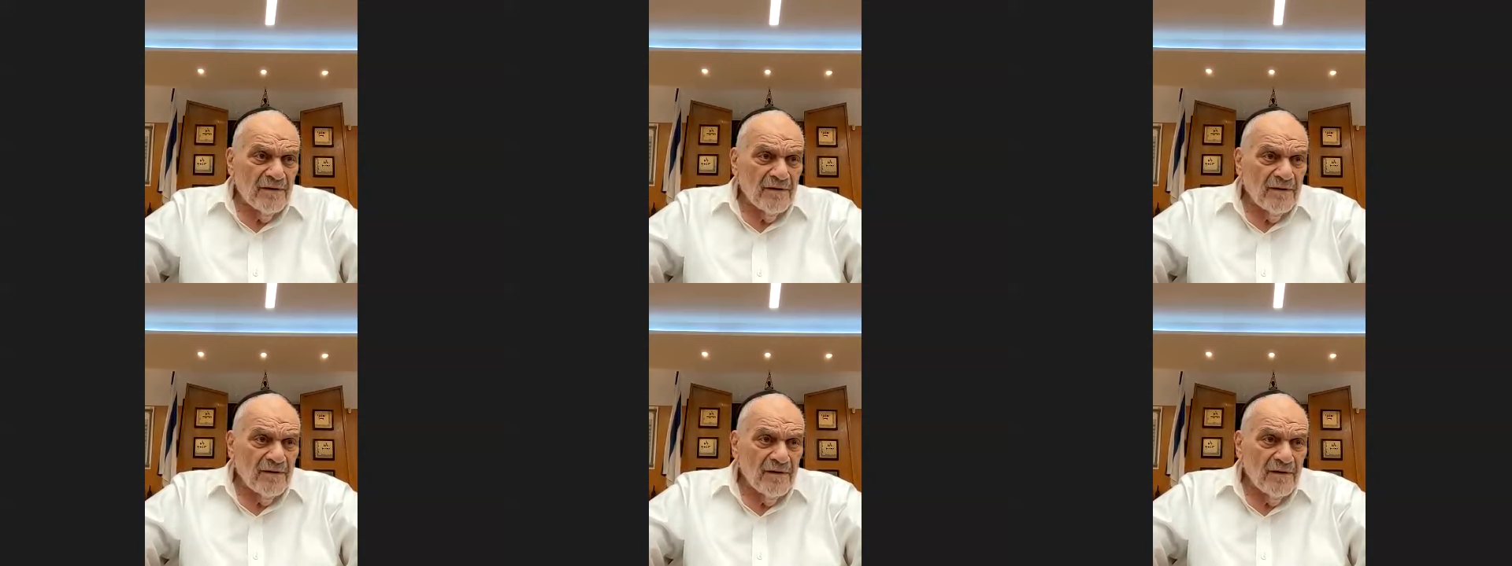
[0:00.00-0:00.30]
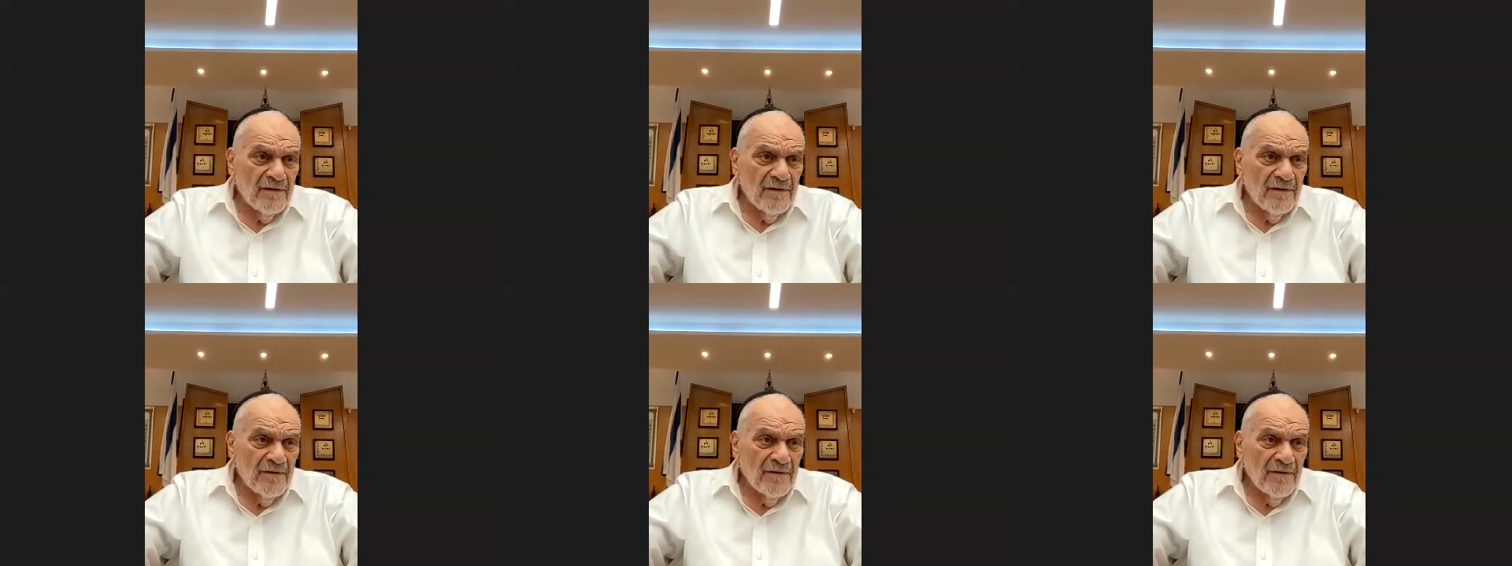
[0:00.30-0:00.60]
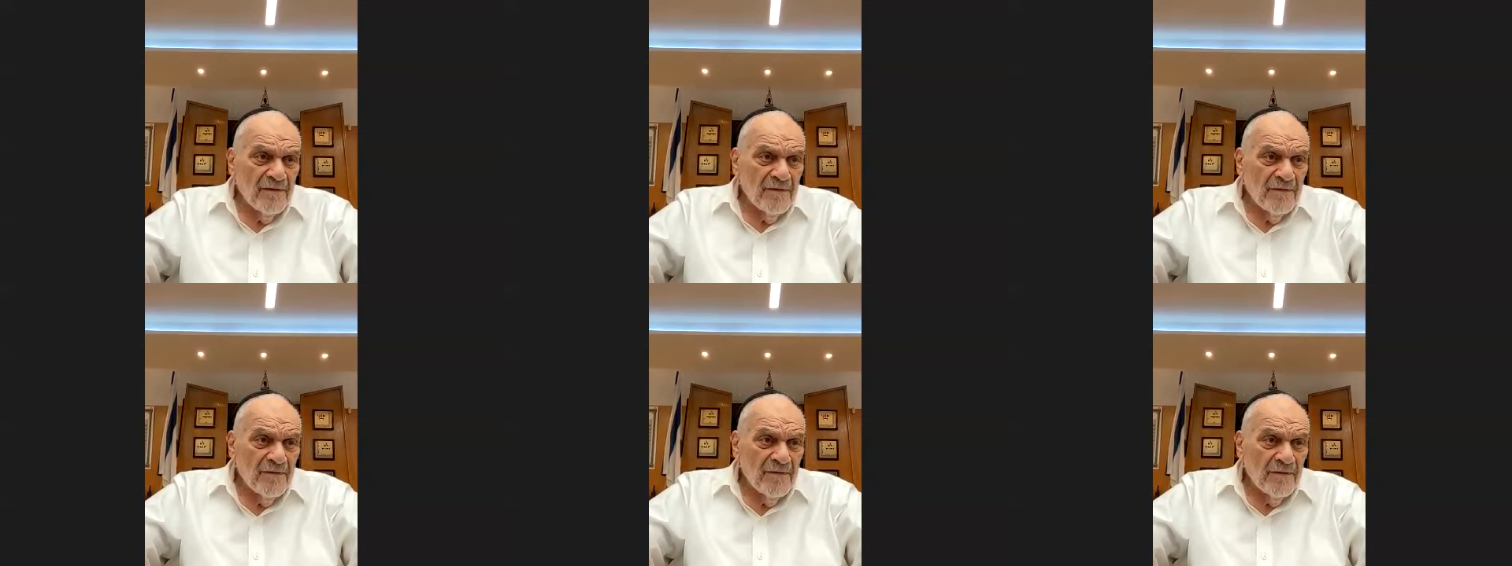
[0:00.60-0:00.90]

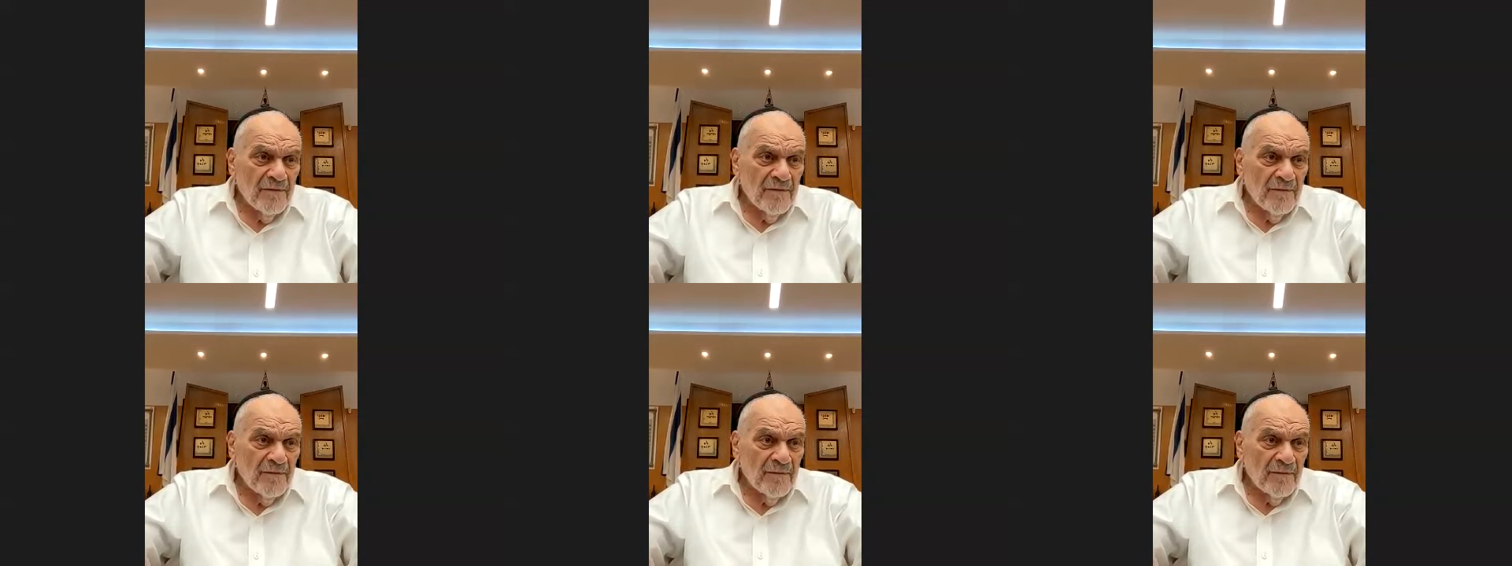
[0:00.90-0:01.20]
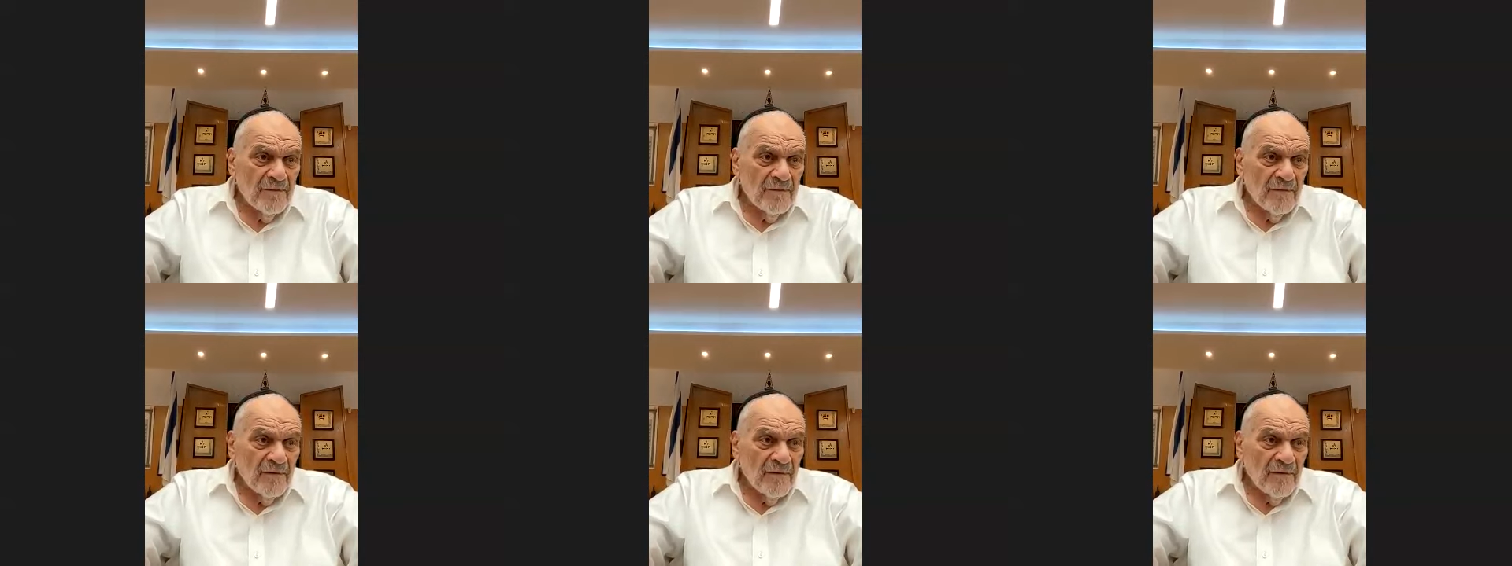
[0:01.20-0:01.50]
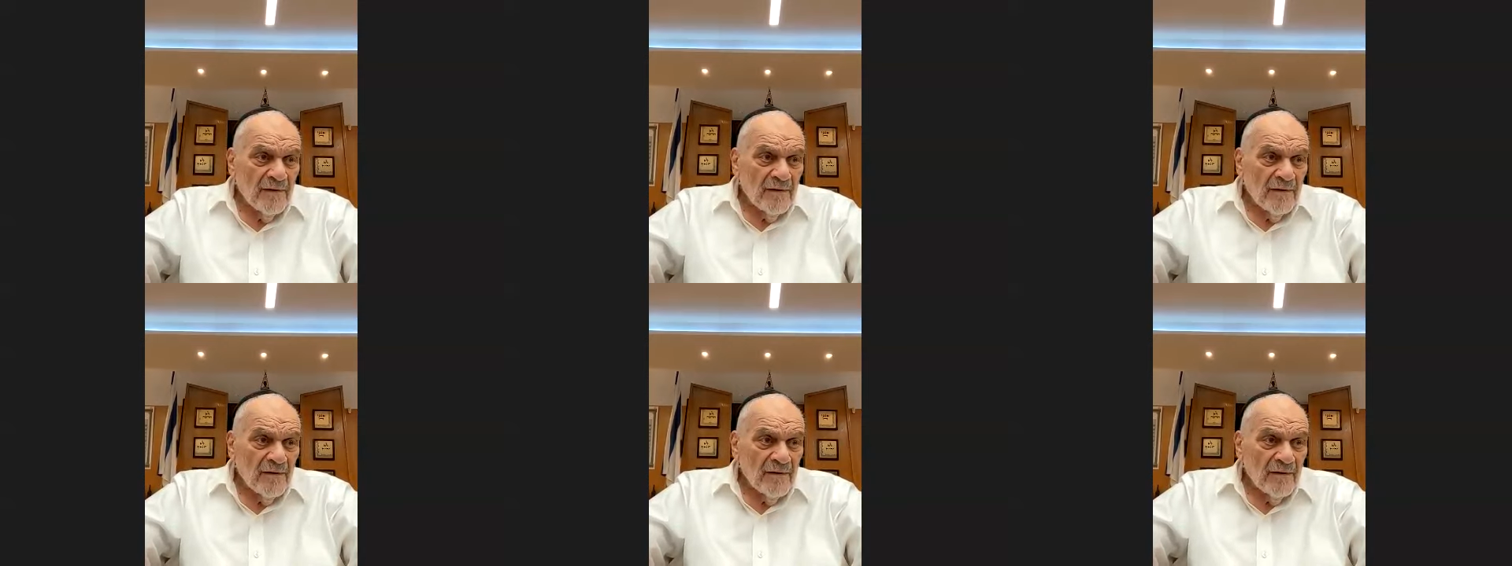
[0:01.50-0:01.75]
[no speech]